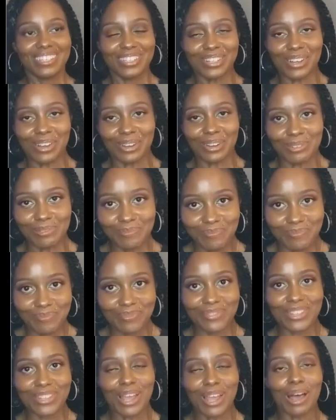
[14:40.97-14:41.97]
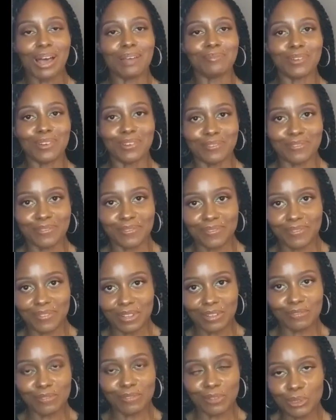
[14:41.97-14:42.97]
you know, time of
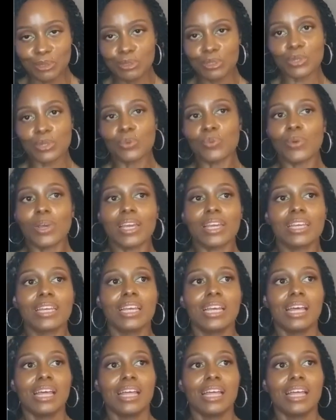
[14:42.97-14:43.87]
losing weight,